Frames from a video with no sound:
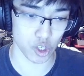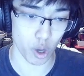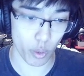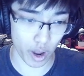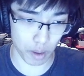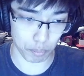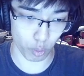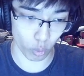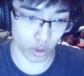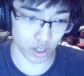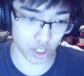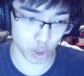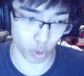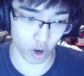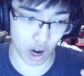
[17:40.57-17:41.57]
important
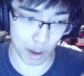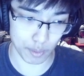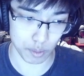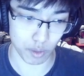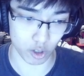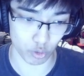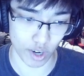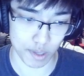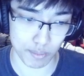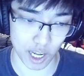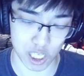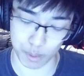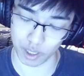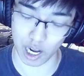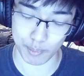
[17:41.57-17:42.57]
to our Omnimon Red
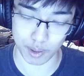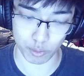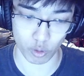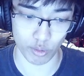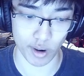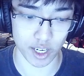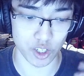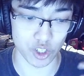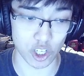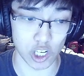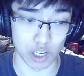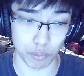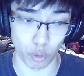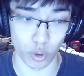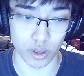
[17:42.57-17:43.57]
matchup, and Omnimon Red is such an
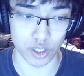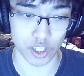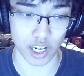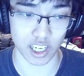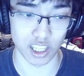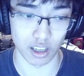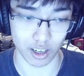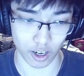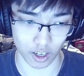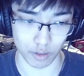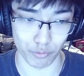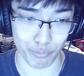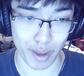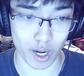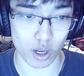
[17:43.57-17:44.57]
important deck in the current
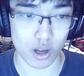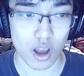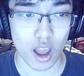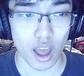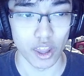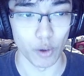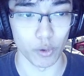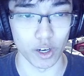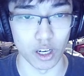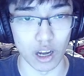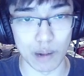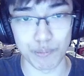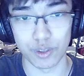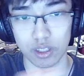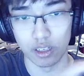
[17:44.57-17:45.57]
meta that we're going
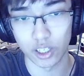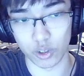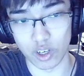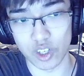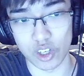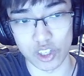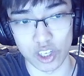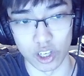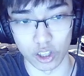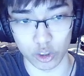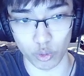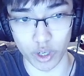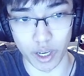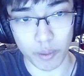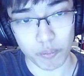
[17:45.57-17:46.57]
to increase this to
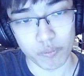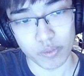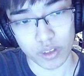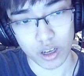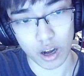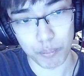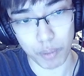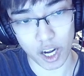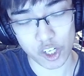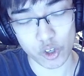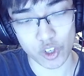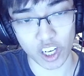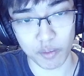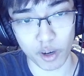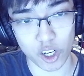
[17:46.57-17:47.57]
3. Bancho
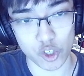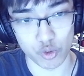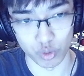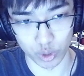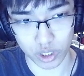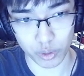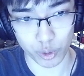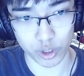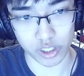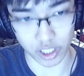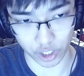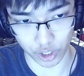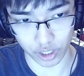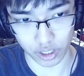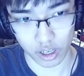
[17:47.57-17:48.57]
Stingmon is really
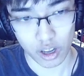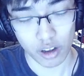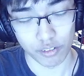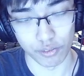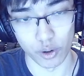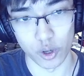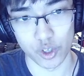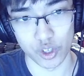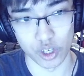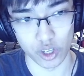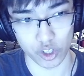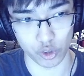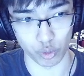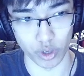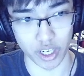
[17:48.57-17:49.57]
good versus
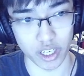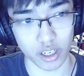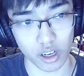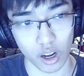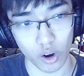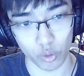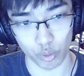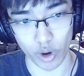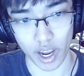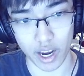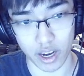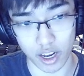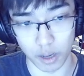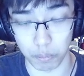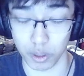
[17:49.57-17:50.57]
Green, Red,
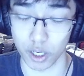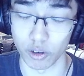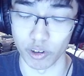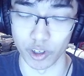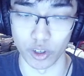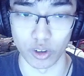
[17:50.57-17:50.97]
and Imperial,